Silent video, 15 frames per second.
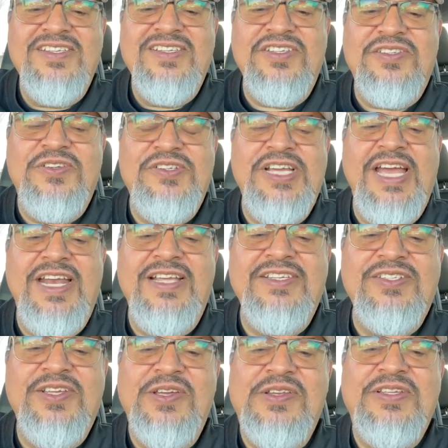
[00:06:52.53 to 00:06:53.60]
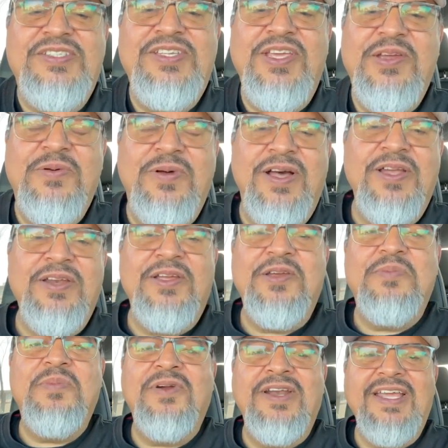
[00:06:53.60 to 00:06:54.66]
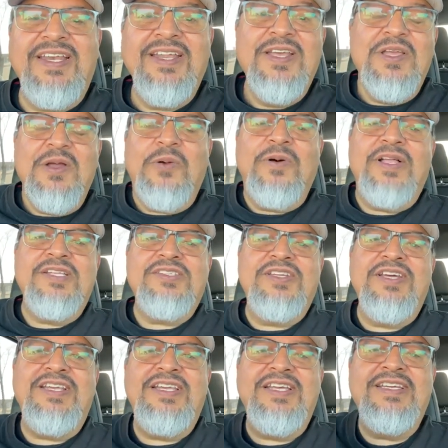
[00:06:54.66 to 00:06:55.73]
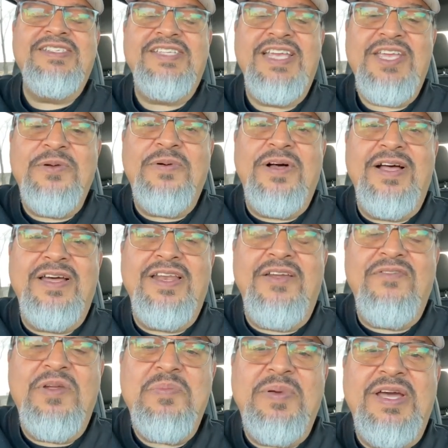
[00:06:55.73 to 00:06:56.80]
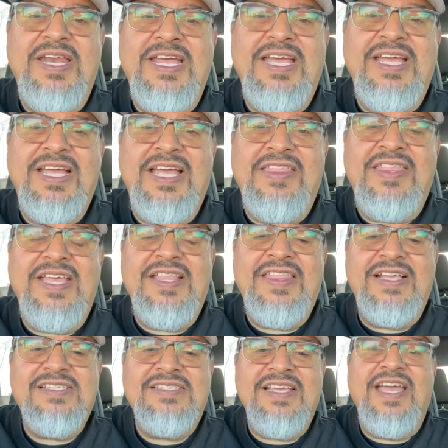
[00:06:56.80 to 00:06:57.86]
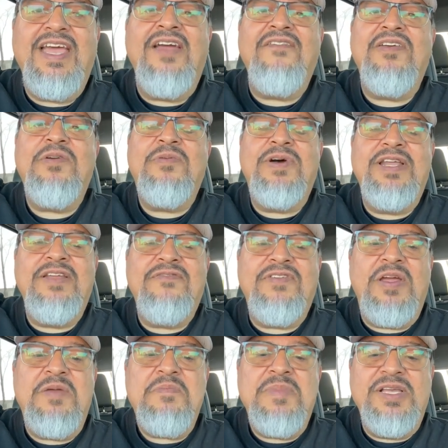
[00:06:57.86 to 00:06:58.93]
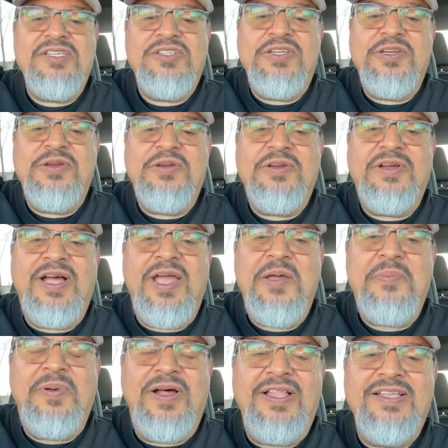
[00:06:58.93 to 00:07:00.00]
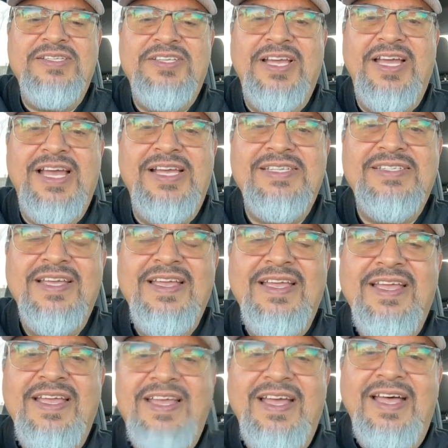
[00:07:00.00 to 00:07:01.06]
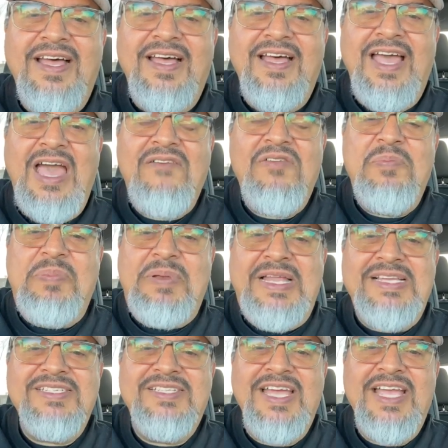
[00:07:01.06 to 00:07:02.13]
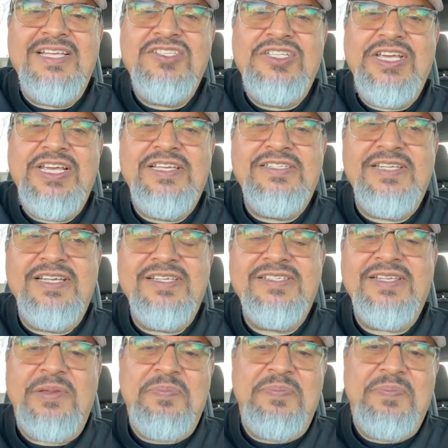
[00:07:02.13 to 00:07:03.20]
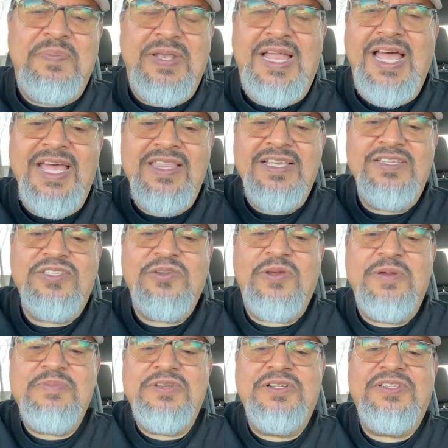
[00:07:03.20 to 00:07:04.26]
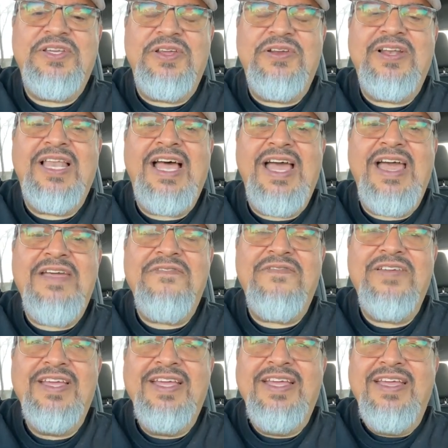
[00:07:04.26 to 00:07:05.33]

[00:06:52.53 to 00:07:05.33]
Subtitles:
Sister Janice, good to see you on. Good morning. Well, it's good to see you on, everybody. I think that's everyone. If I missed you, I apologize. Have a blessed day in Jesus. Apply this scripture to your life